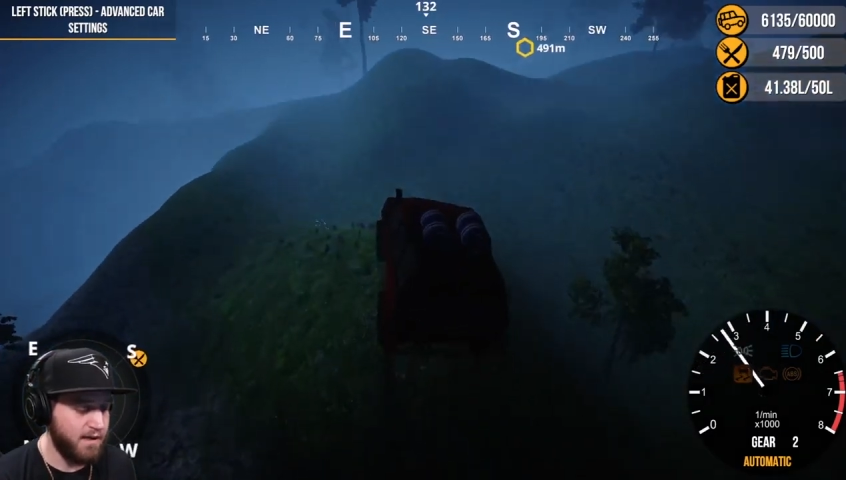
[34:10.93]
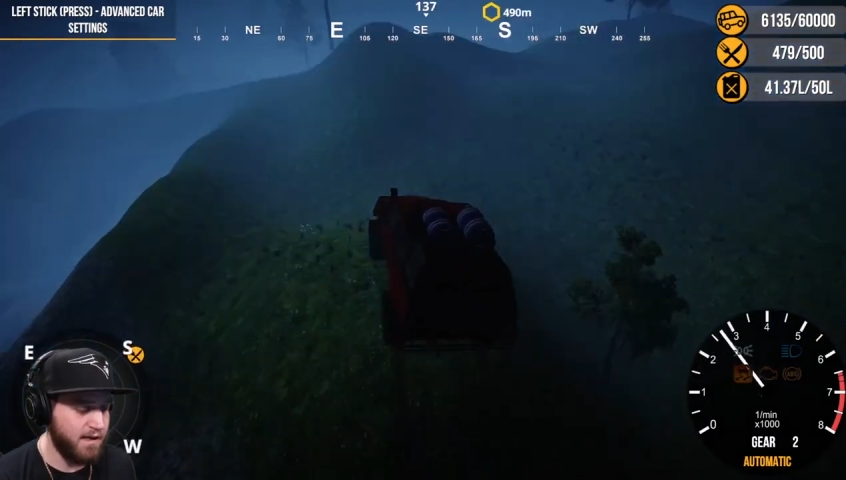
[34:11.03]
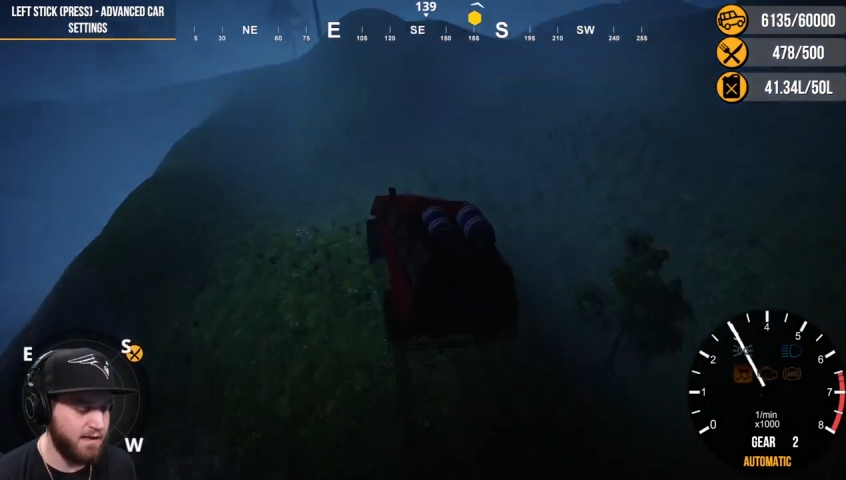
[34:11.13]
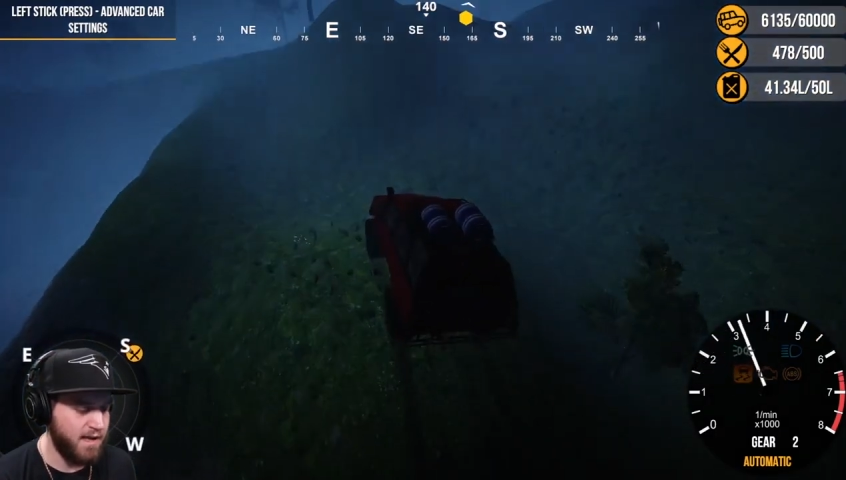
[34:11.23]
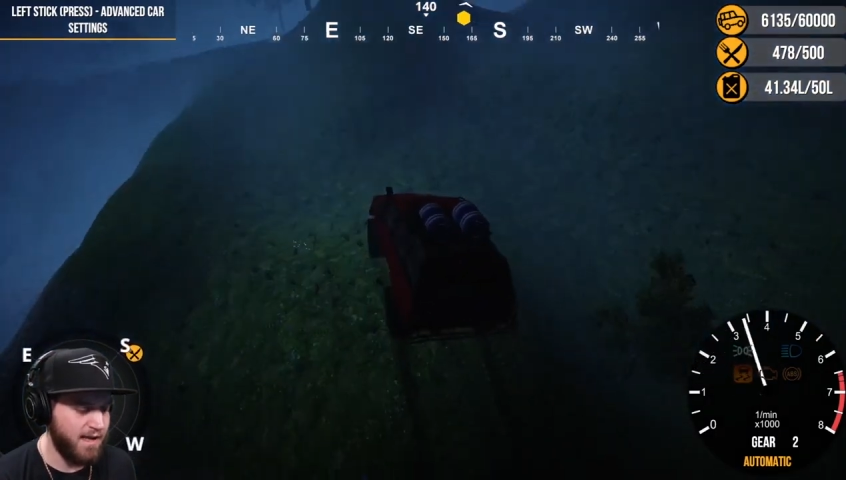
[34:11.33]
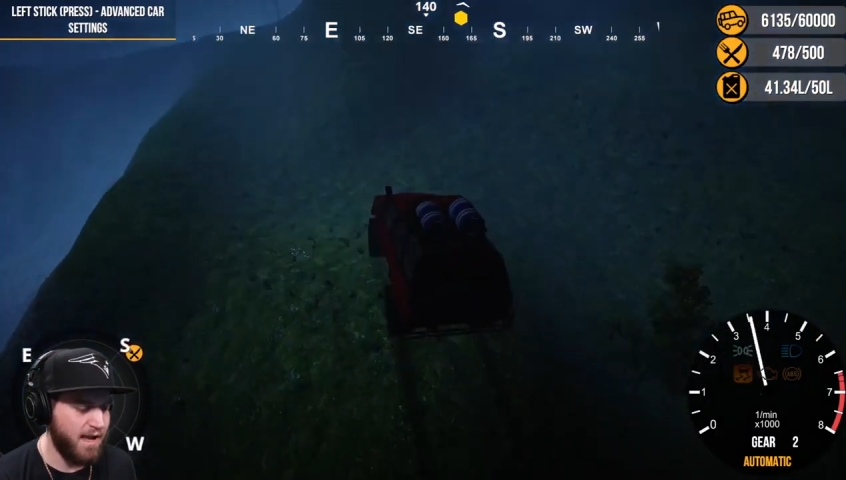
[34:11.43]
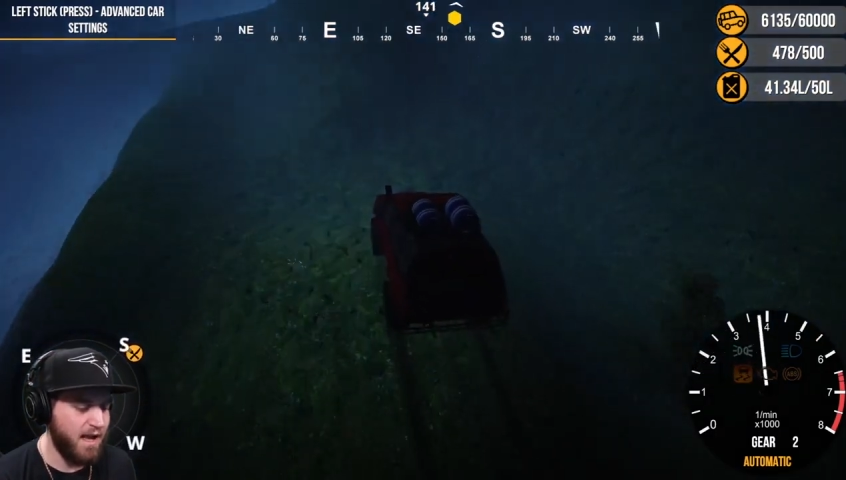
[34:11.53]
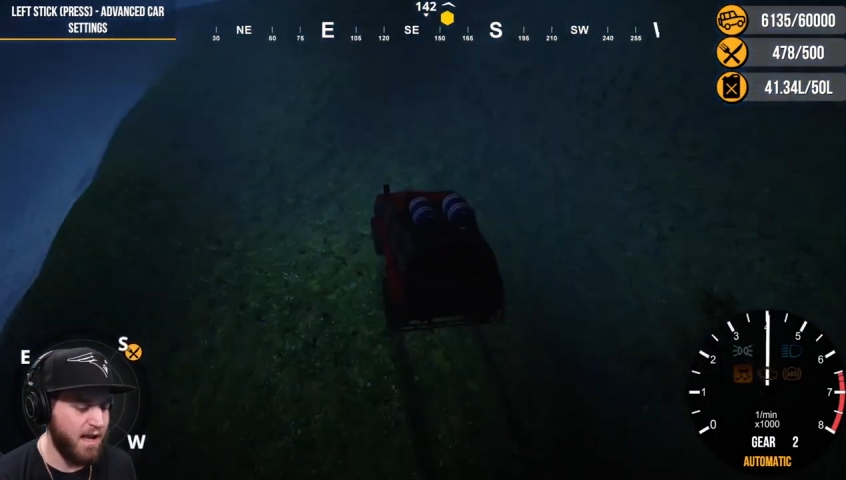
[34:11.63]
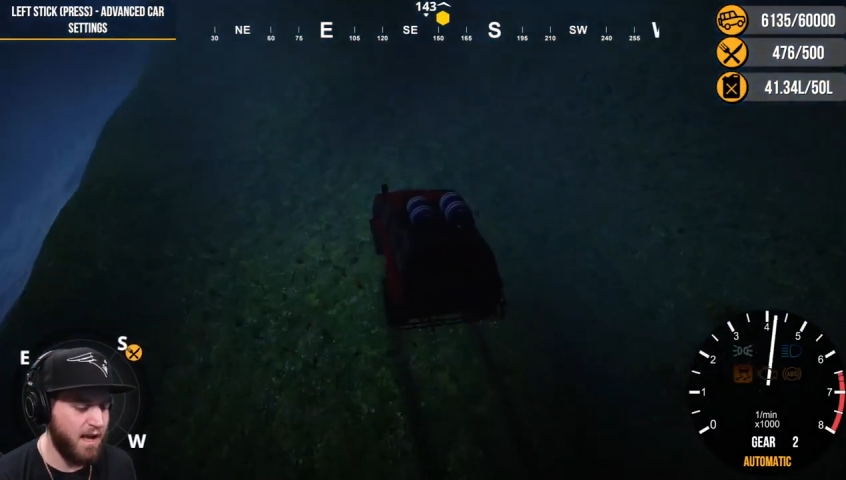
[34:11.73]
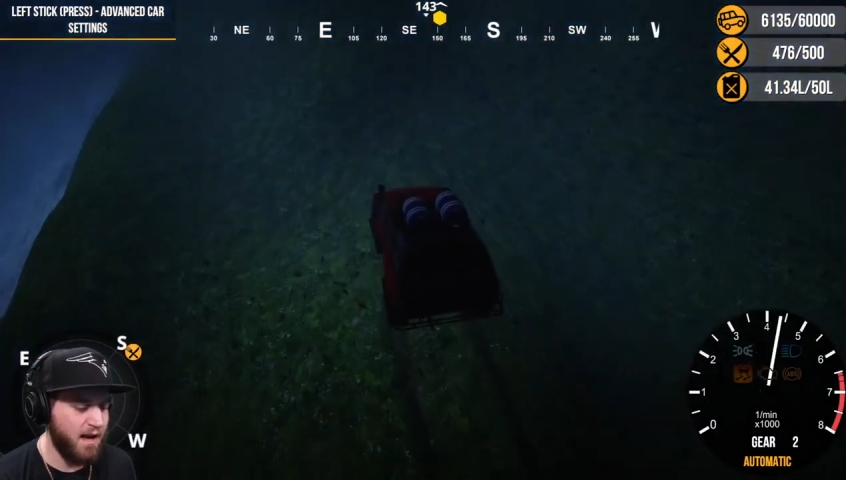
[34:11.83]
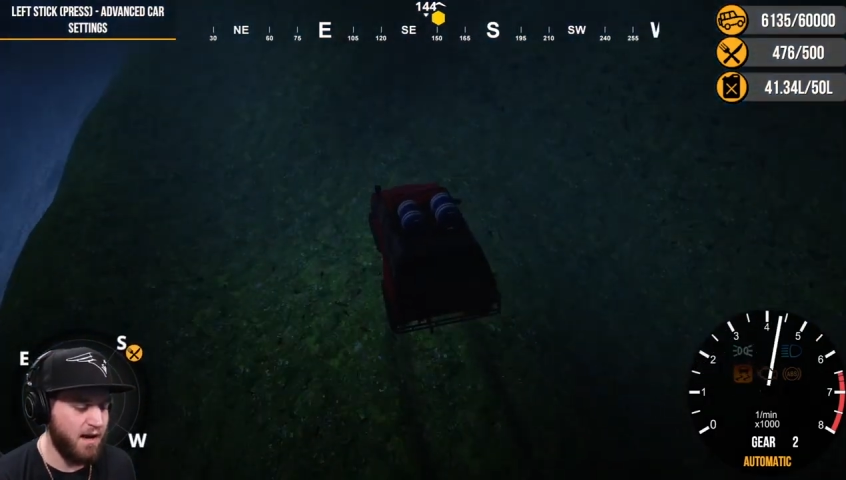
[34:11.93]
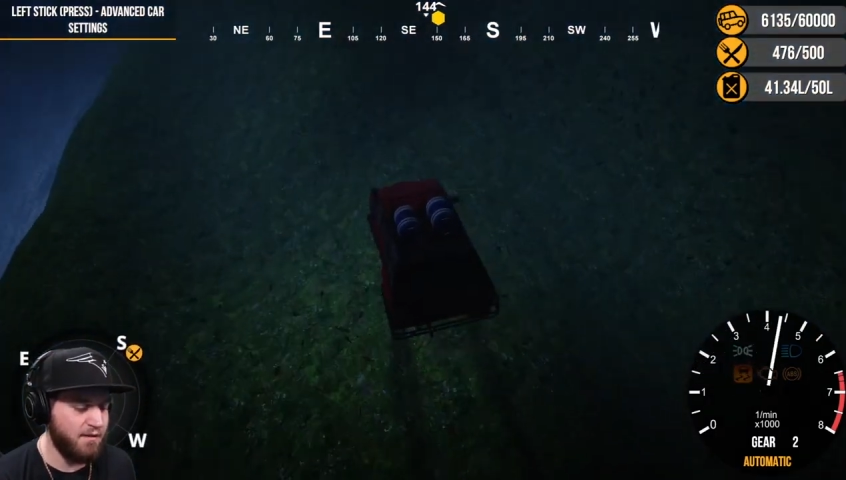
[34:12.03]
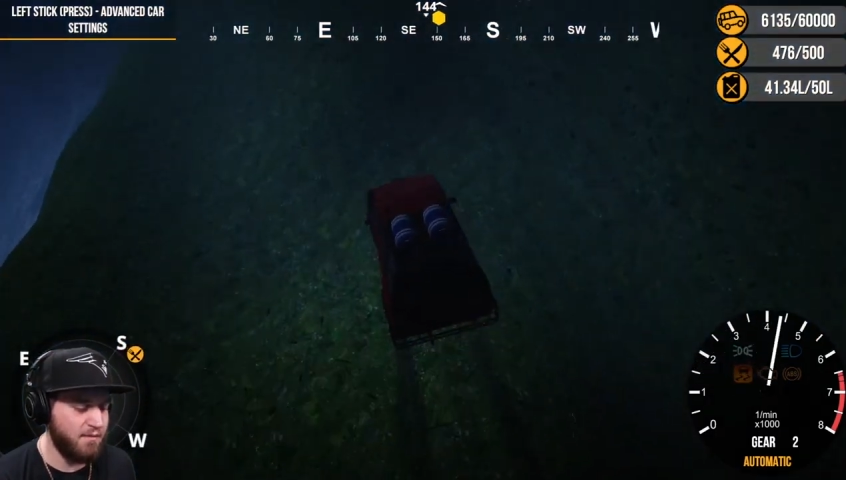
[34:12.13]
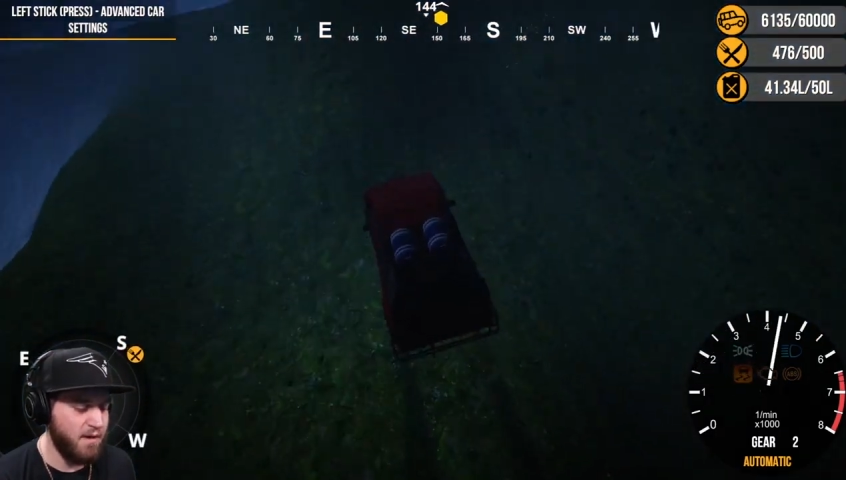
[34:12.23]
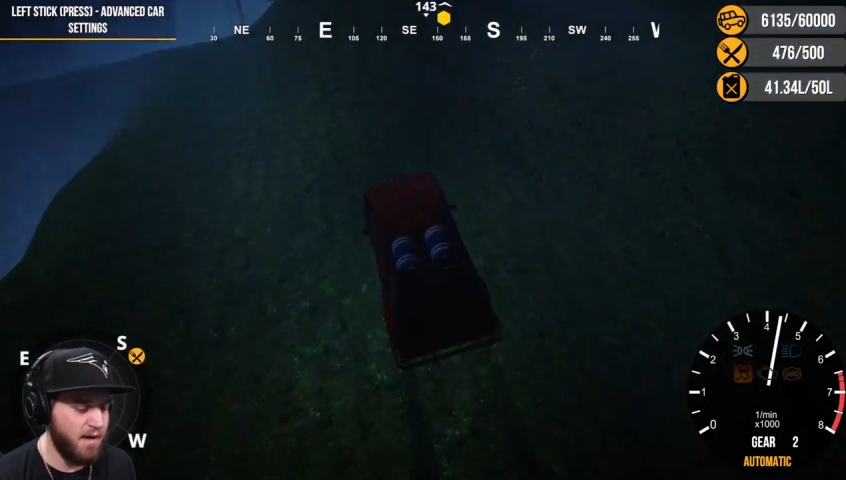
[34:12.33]
Because, like,
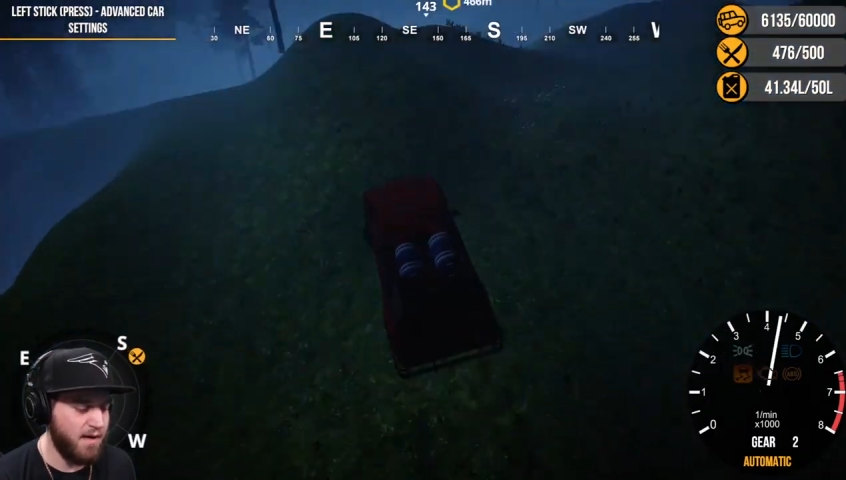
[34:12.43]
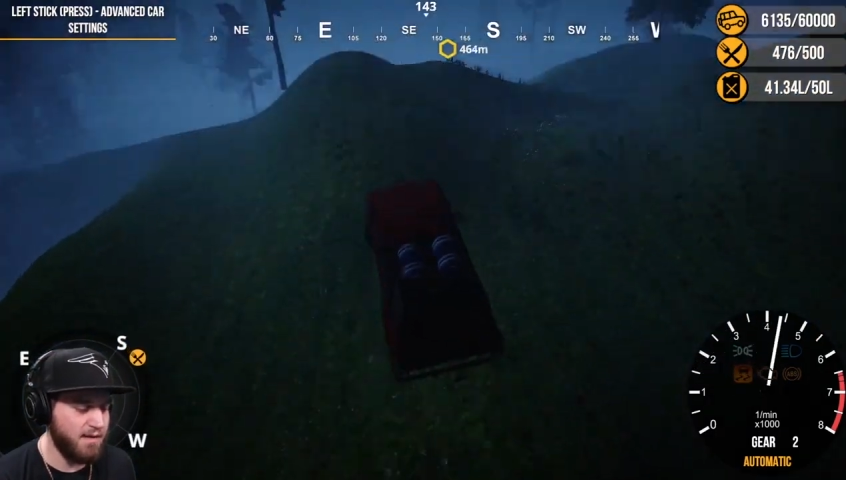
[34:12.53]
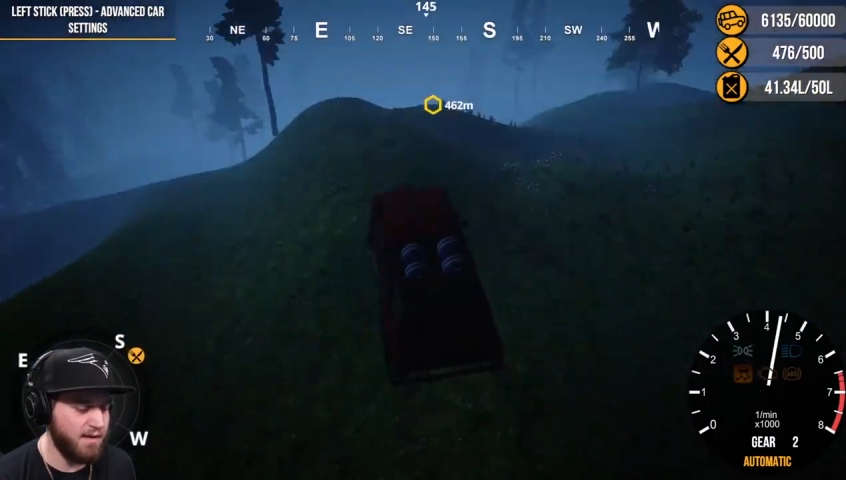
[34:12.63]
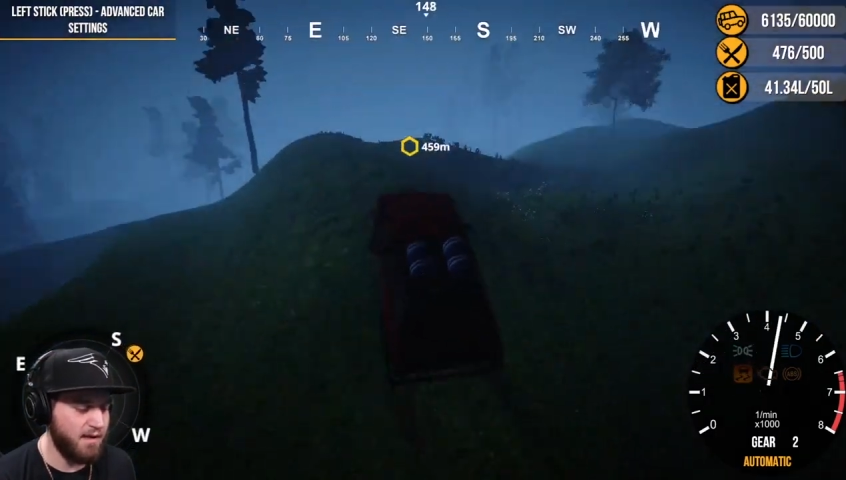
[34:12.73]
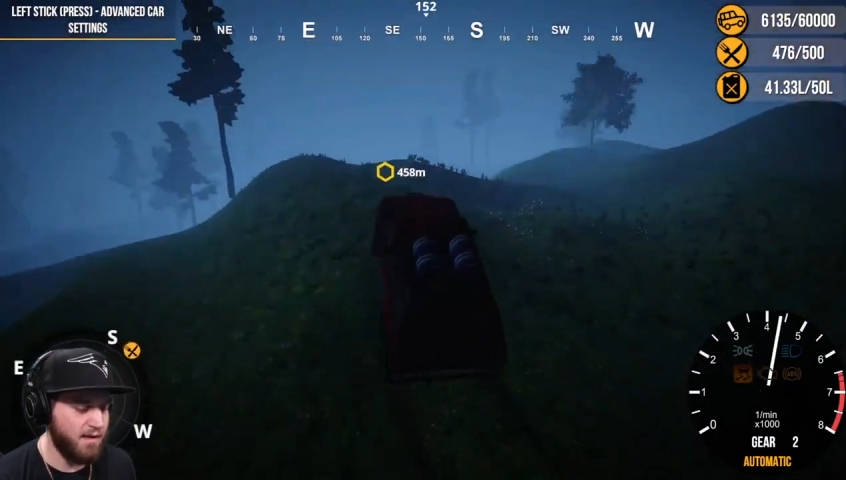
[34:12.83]
otherwise,